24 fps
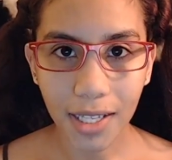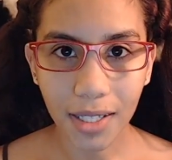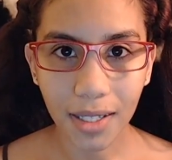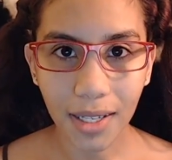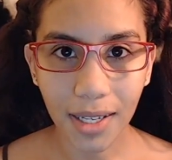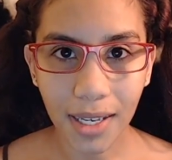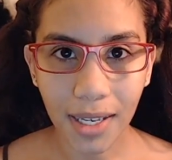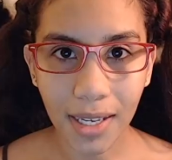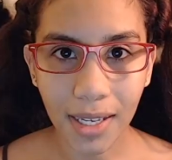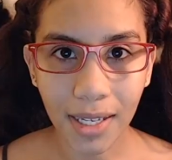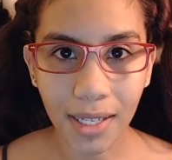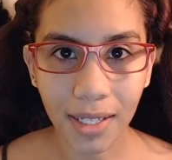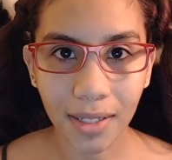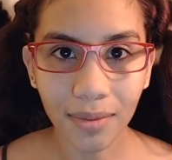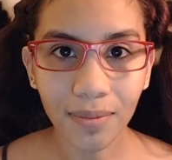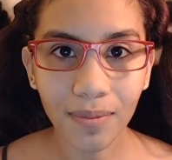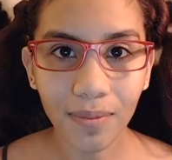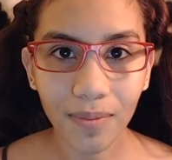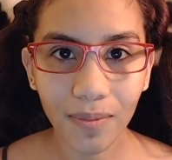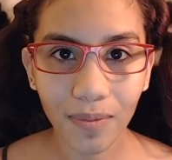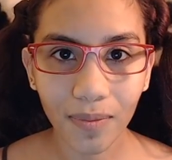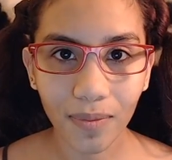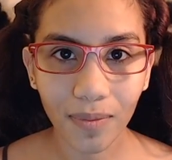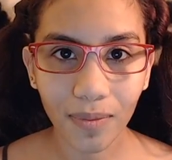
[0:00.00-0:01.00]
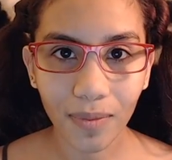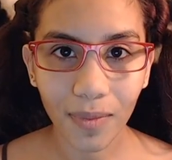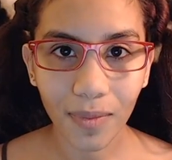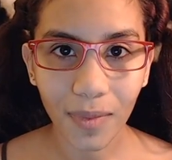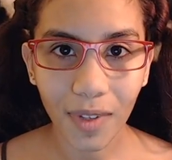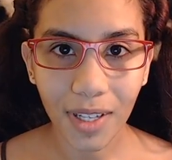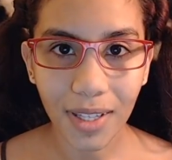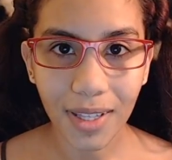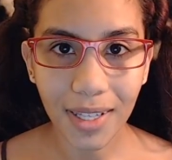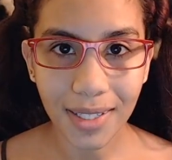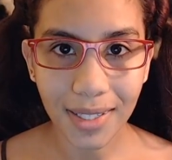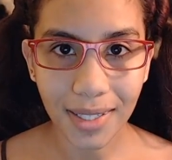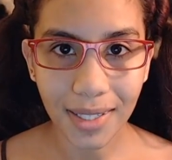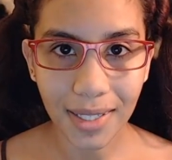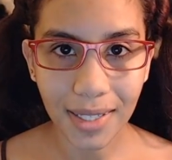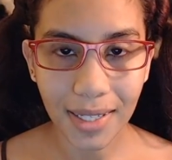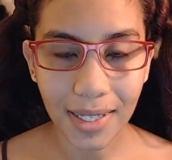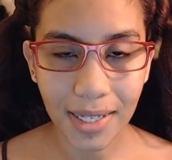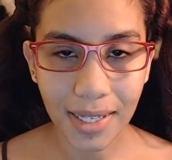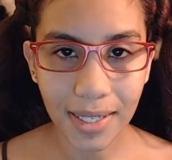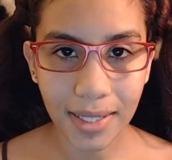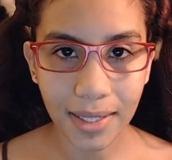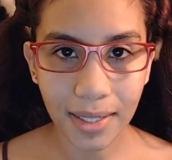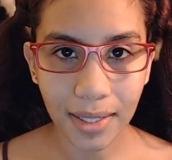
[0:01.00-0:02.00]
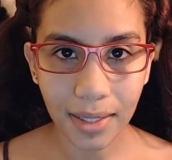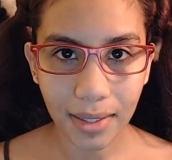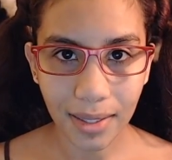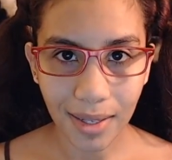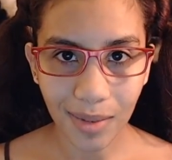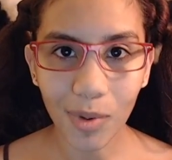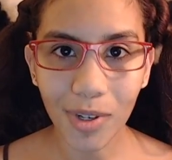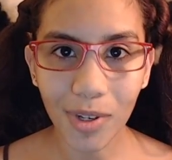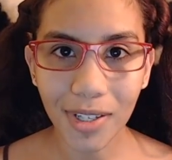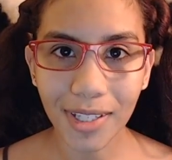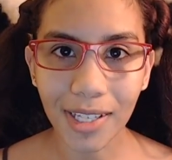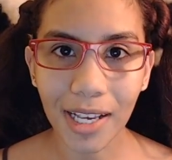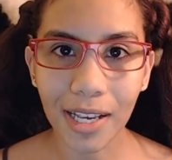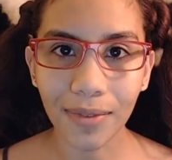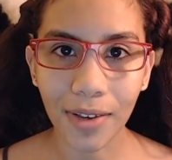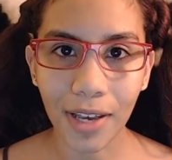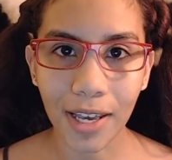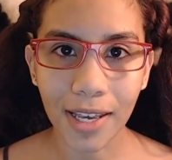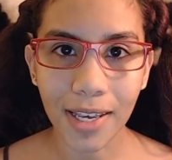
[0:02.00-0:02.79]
And this is somewhat sci-fi,